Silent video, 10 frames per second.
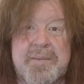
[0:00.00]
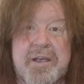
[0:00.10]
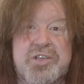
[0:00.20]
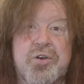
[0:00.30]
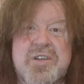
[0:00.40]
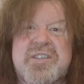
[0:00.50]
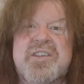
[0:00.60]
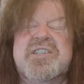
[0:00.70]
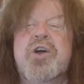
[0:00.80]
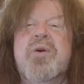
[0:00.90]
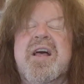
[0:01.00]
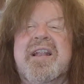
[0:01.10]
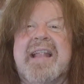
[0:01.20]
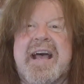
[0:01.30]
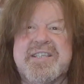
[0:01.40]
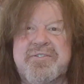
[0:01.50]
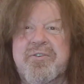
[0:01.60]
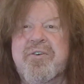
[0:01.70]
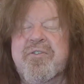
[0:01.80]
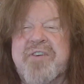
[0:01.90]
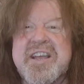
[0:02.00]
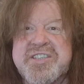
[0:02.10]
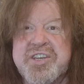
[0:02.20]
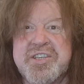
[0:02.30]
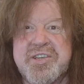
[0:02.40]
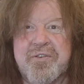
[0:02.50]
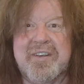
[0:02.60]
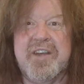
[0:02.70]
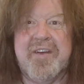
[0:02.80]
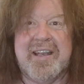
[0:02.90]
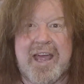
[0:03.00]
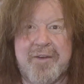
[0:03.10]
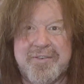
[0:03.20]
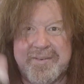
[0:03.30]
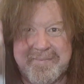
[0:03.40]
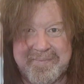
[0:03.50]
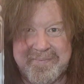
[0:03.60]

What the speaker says: just to make sure there's no last vestiges of liver left.